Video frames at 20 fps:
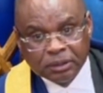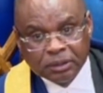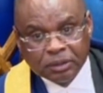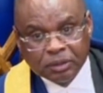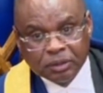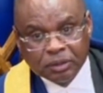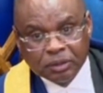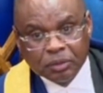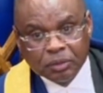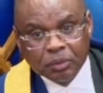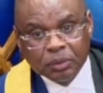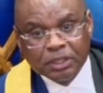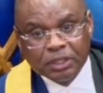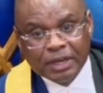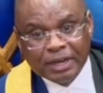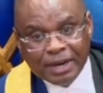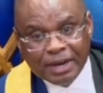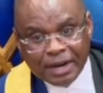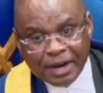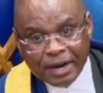with a
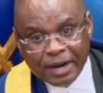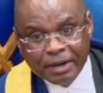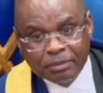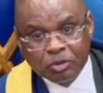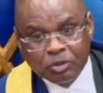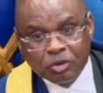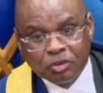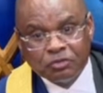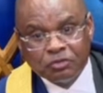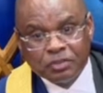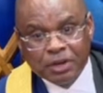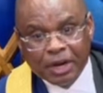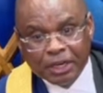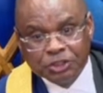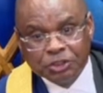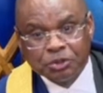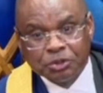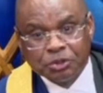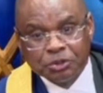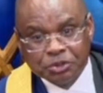crime of
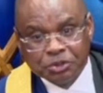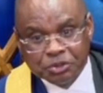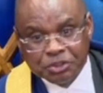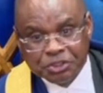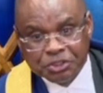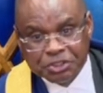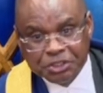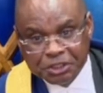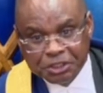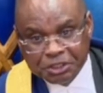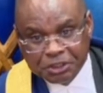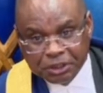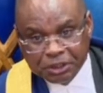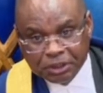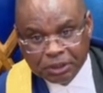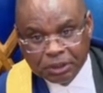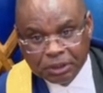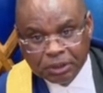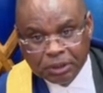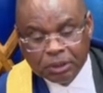national jurisdiction,
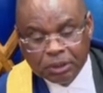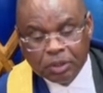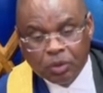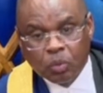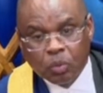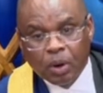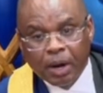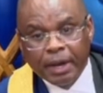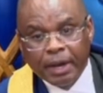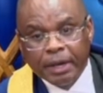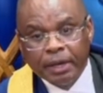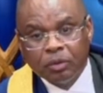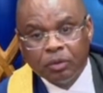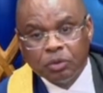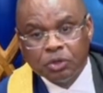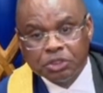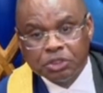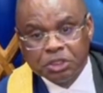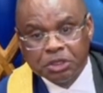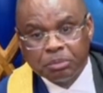why was
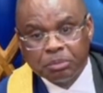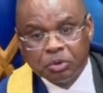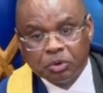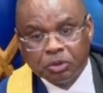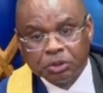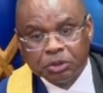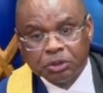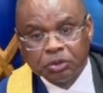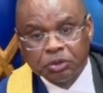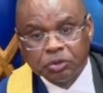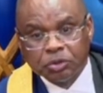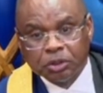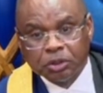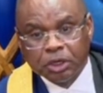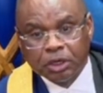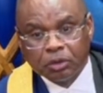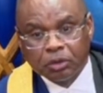he brought to Nairobi?